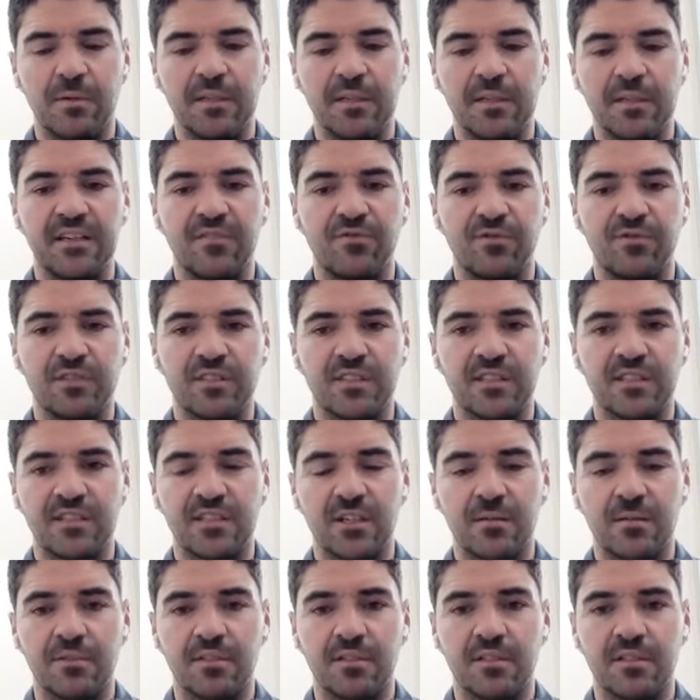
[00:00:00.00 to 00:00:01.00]
a little bit different
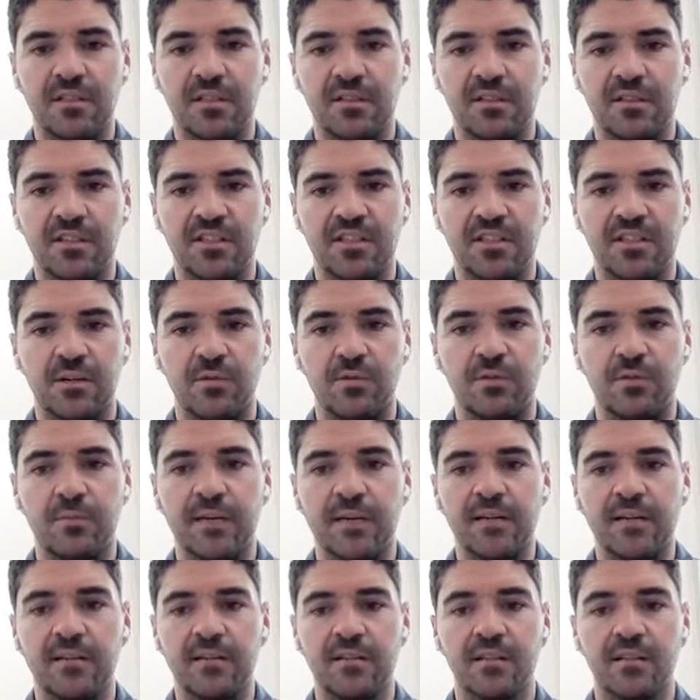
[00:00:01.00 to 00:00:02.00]
in terms of the, the snow
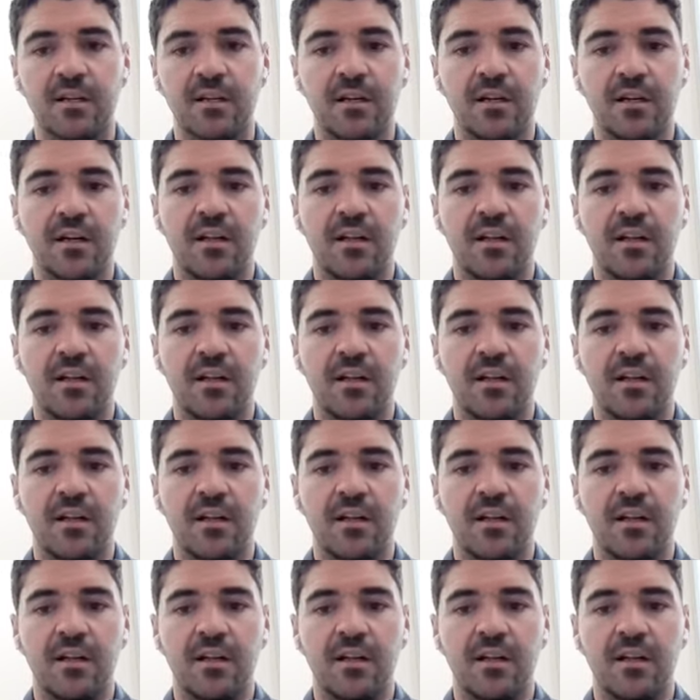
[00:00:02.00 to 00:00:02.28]
demand.